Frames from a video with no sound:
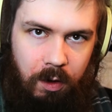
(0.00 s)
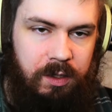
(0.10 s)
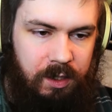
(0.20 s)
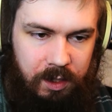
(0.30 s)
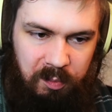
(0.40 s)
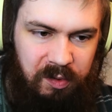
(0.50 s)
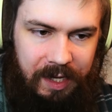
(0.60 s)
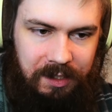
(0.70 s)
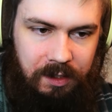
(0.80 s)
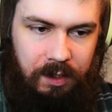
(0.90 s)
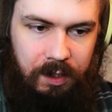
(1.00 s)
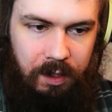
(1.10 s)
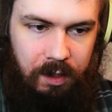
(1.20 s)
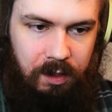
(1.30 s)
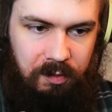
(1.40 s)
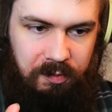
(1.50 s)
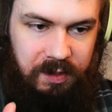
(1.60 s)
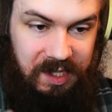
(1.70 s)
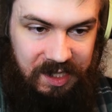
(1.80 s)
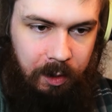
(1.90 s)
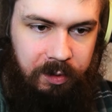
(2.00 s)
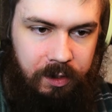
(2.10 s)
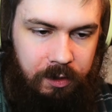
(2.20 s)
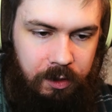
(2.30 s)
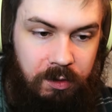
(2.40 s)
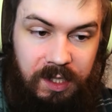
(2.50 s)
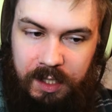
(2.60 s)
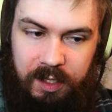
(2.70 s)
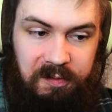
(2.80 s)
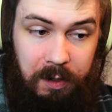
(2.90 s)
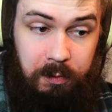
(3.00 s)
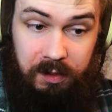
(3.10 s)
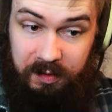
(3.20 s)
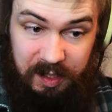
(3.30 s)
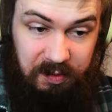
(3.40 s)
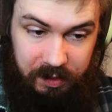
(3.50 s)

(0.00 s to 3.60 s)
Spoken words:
on the complexity of the sample that you're using, if I were to leave